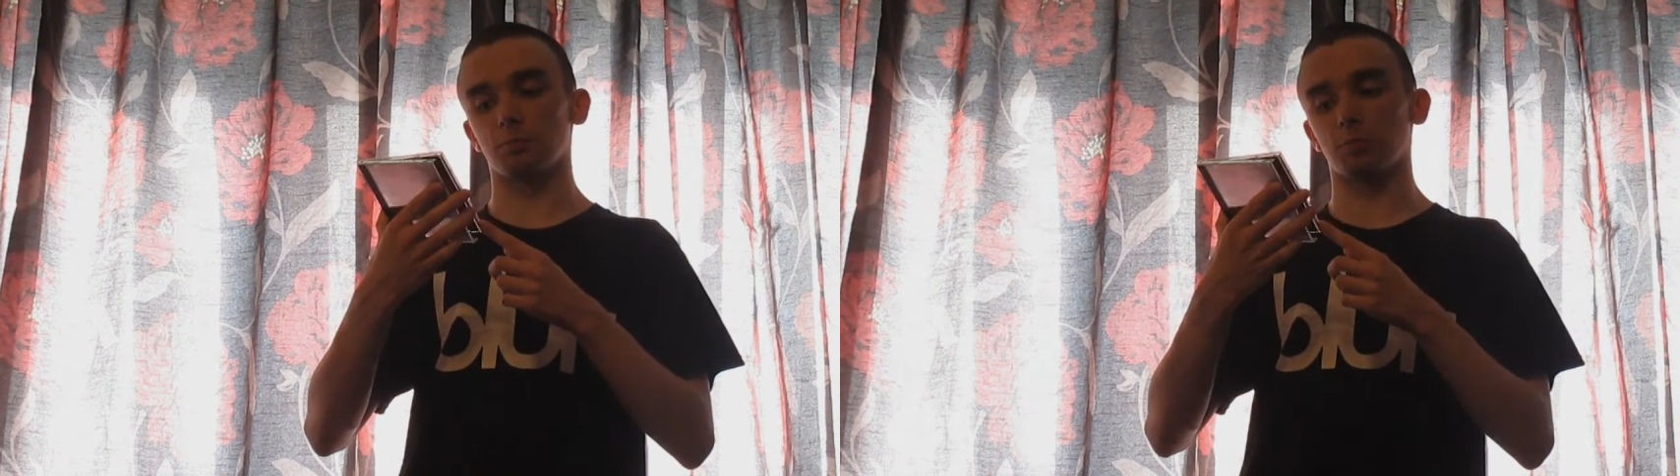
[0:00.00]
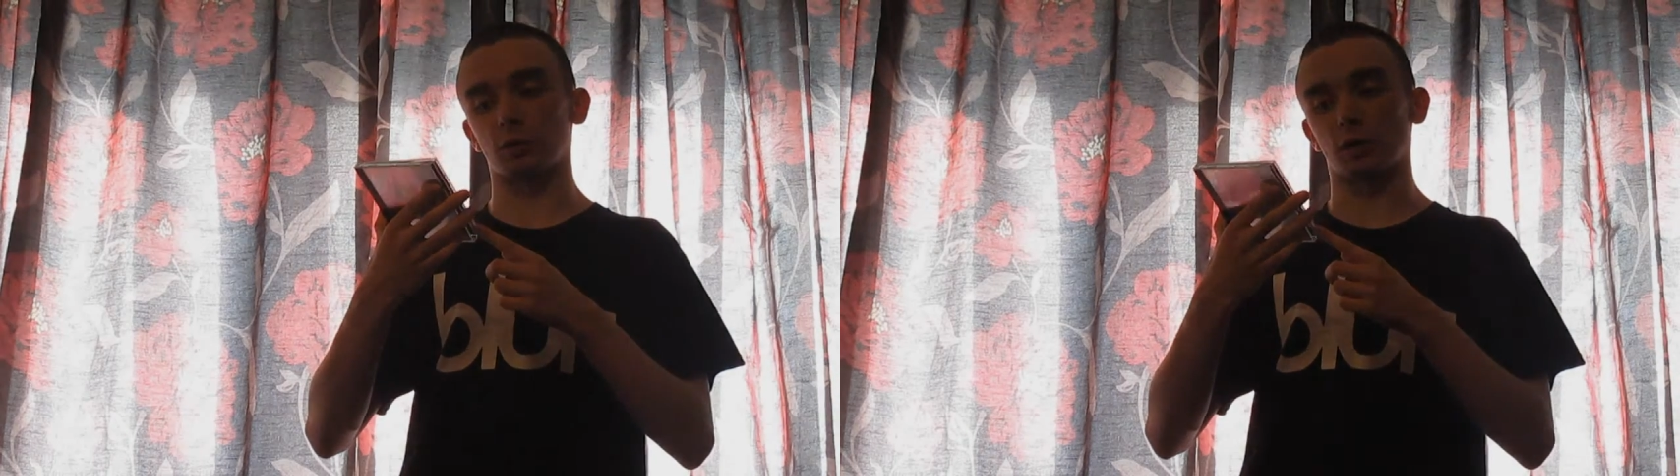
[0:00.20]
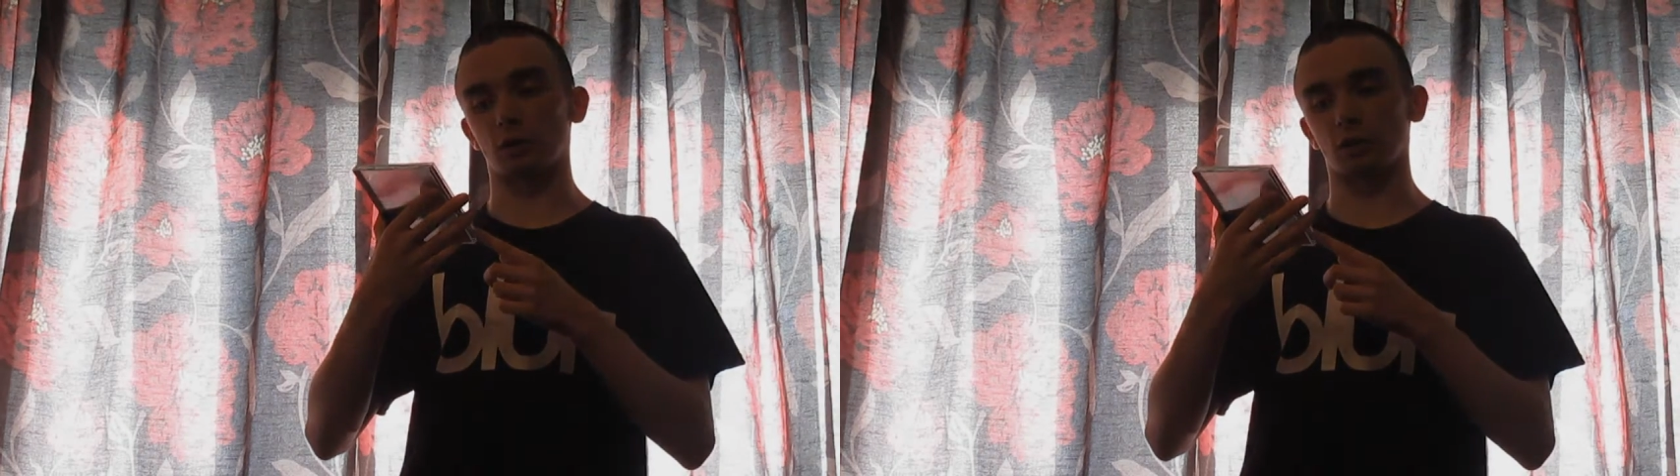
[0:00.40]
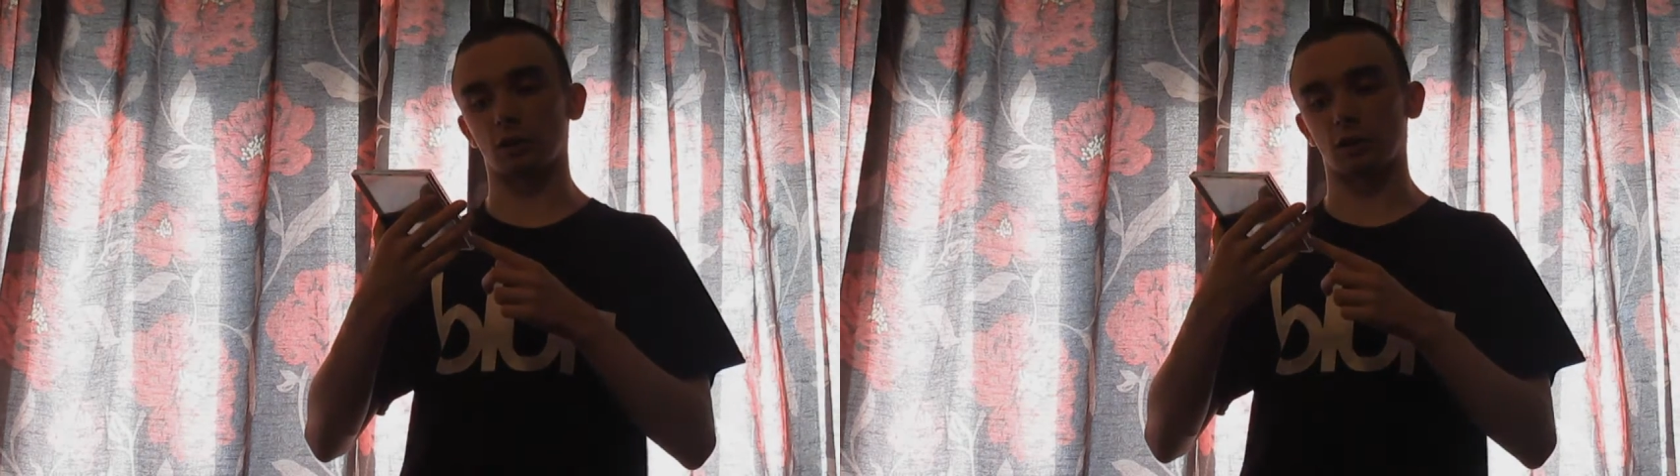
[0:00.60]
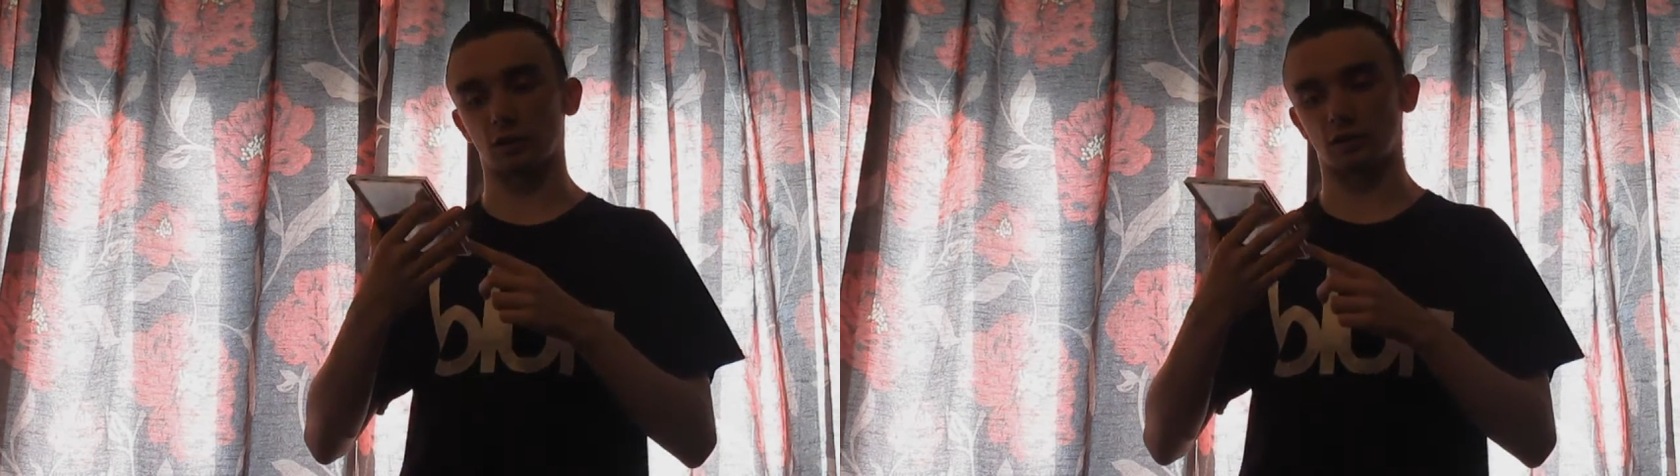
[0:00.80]
but they
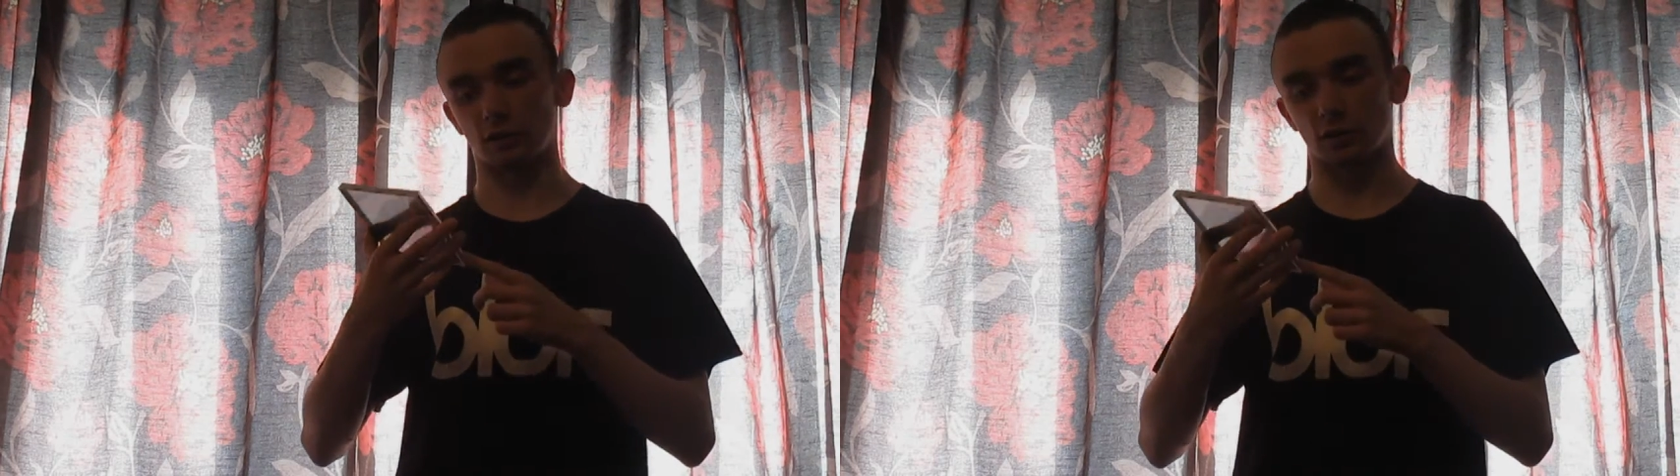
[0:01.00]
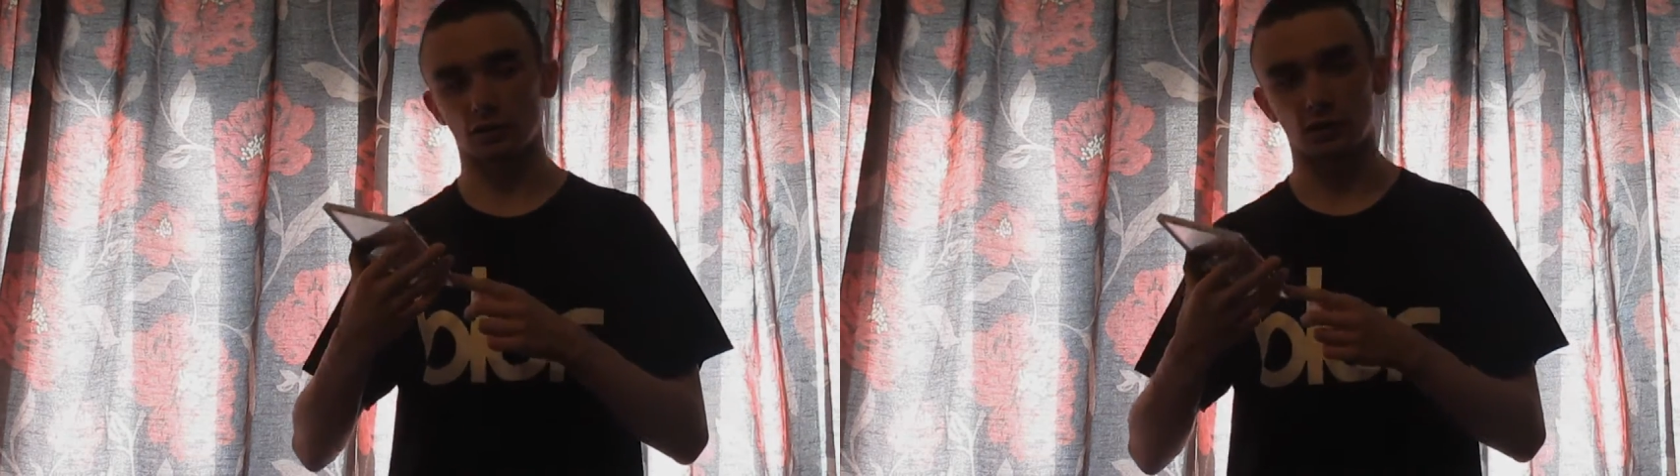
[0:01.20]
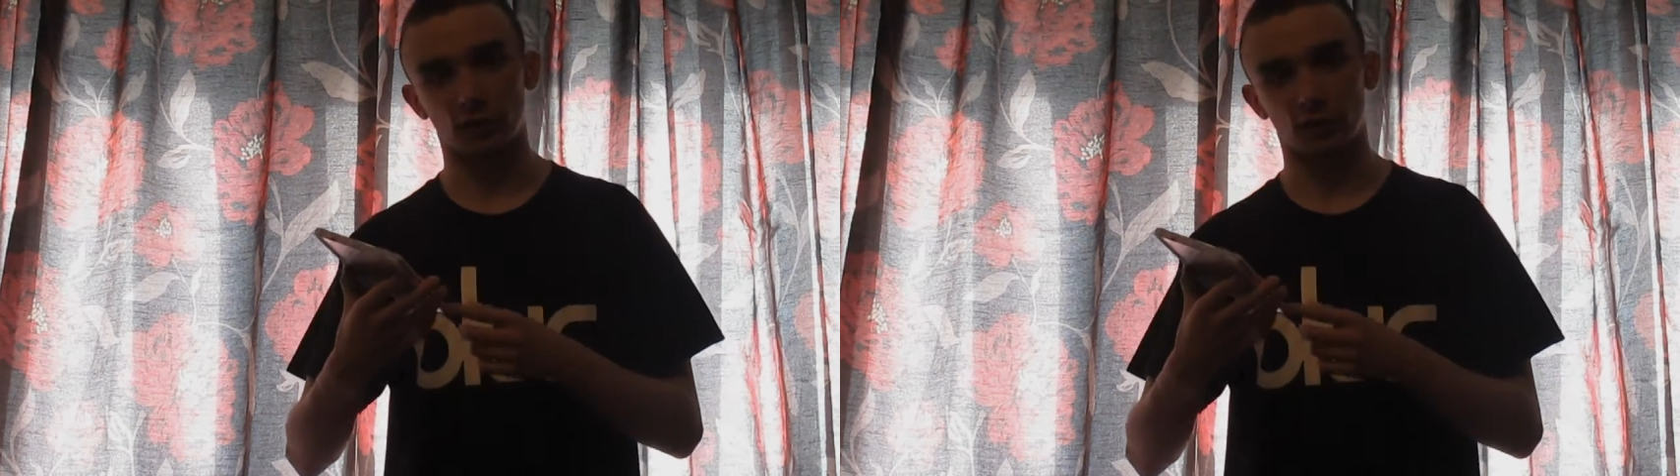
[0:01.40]
couldn't get